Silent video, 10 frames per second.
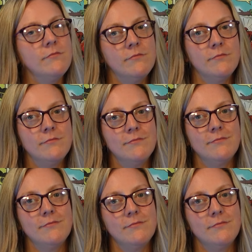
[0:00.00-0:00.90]

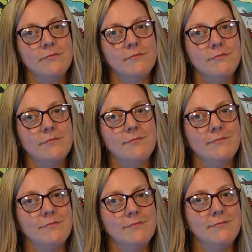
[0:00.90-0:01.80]

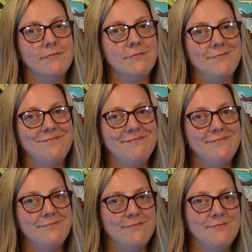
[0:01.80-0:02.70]

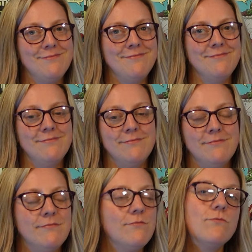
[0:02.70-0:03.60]

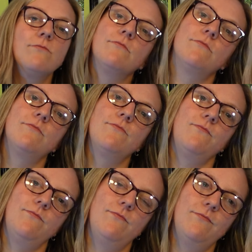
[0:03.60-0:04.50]

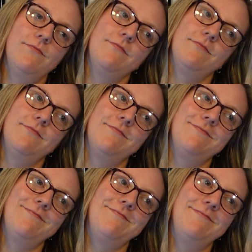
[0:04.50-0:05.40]

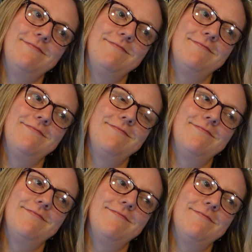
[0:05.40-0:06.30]

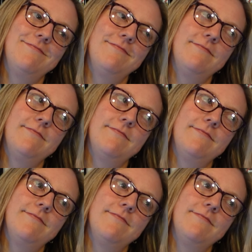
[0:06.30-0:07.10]
The person shown says nothing.